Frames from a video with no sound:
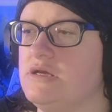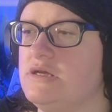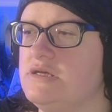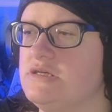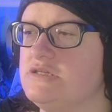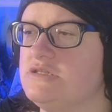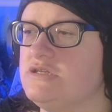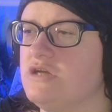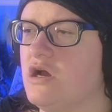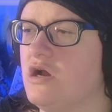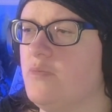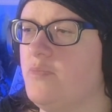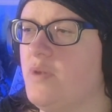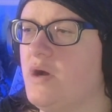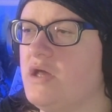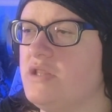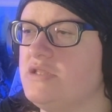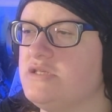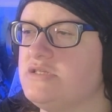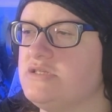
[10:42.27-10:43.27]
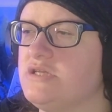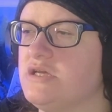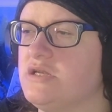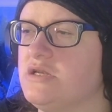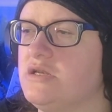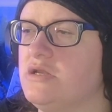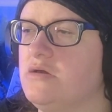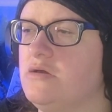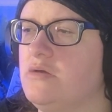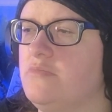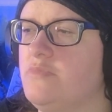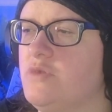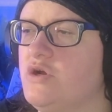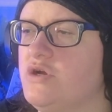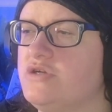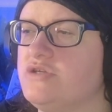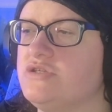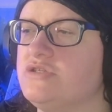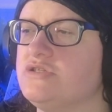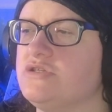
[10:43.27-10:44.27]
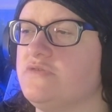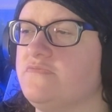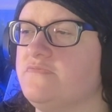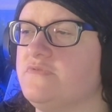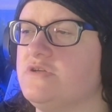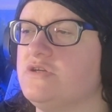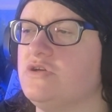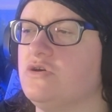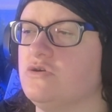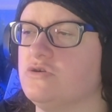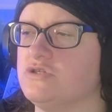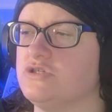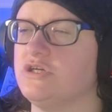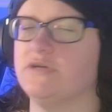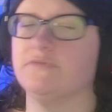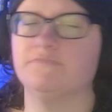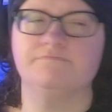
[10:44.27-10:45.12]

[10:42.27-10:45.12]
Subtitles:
Startled by the sudden emergence of the Doctor.